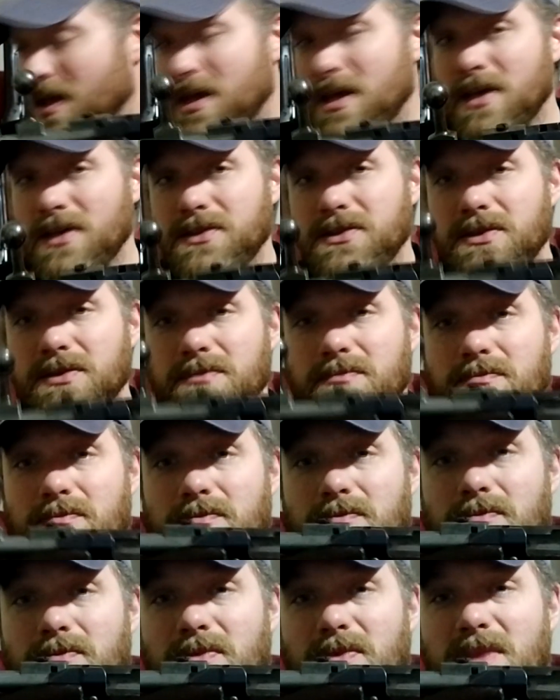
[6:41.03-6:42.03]
So
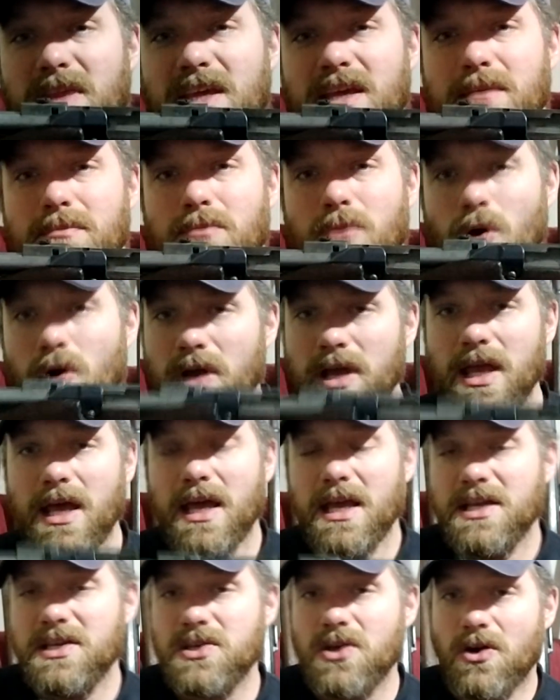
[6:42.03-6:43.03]
the
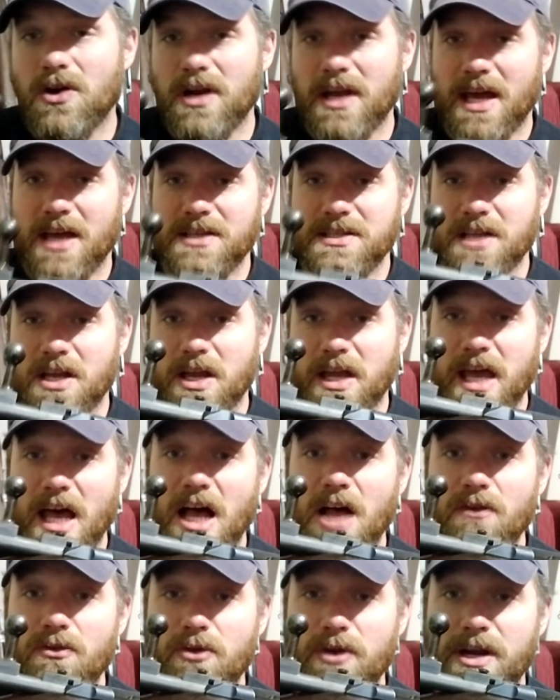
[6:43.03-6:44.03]
Berthier started out as a
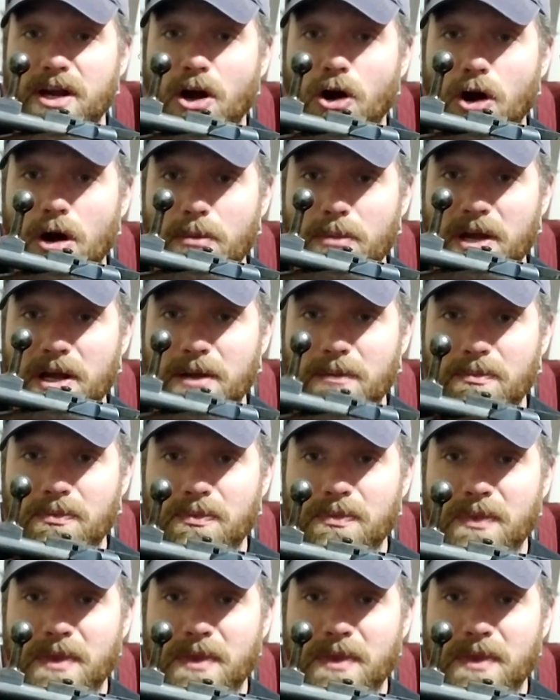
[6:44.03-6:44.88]
cavalry carbine.